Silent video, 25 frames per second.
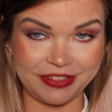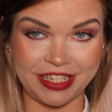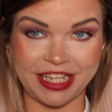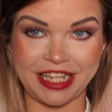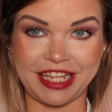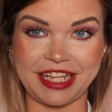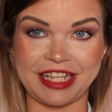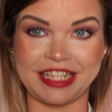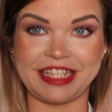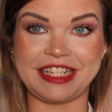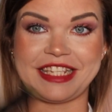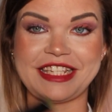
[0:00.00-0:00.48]

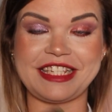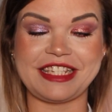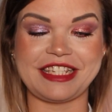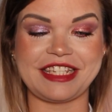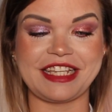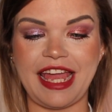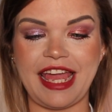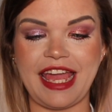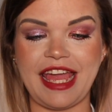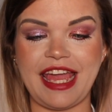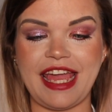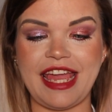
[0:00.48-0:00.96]
That's
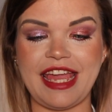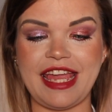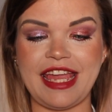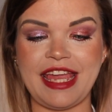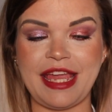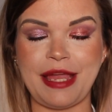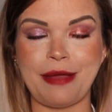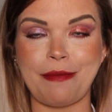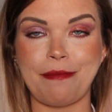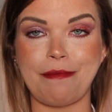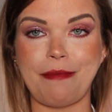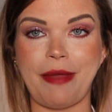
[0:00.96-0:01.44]

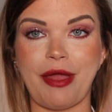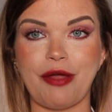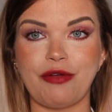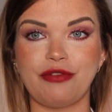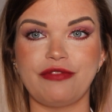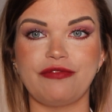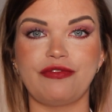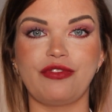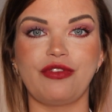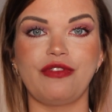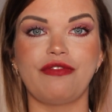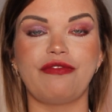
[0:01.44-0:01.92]
a
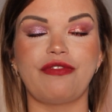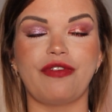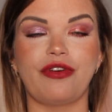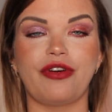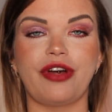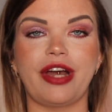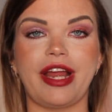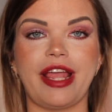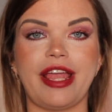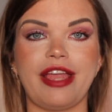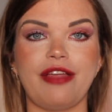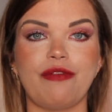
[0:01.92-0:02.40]
mouthful
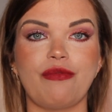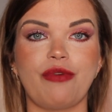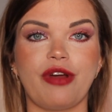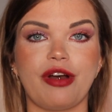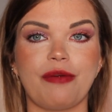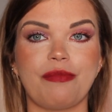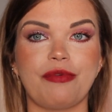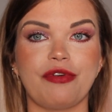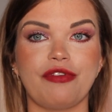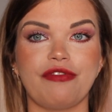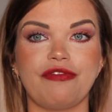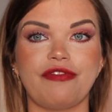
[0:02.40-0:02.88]
for a
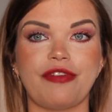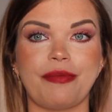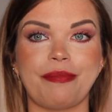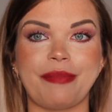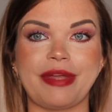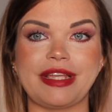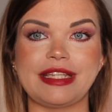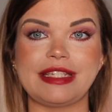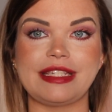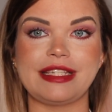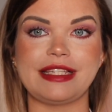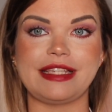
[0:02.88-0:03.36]
waterproof
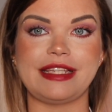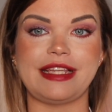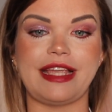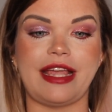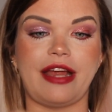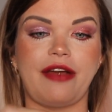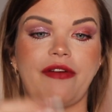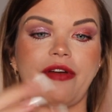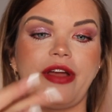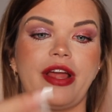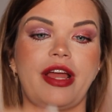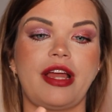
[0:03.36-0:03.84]

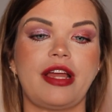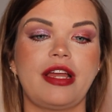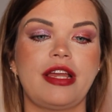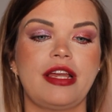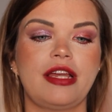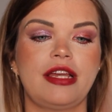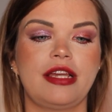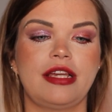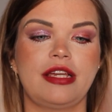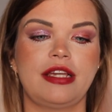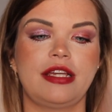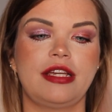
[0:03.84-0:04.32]
mascara.
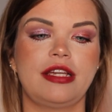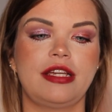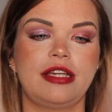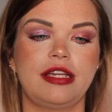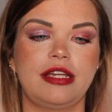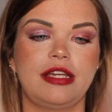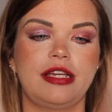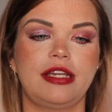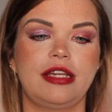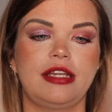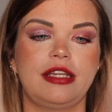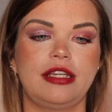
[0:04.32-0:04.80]

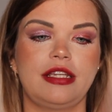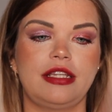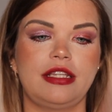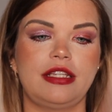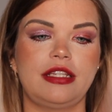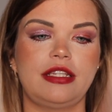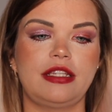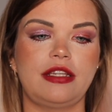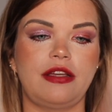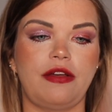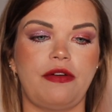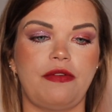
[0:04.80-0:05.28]

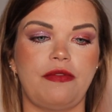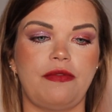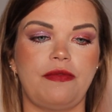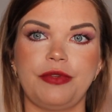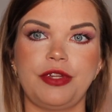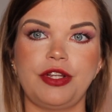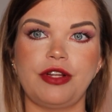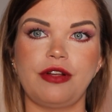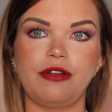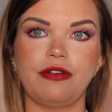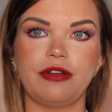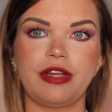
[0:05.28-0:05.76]
So
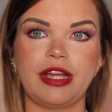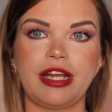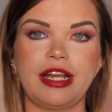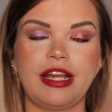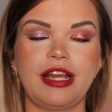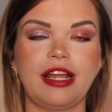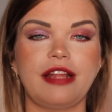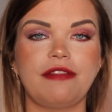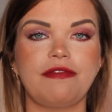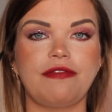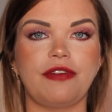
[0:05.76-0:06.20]
when you look at it at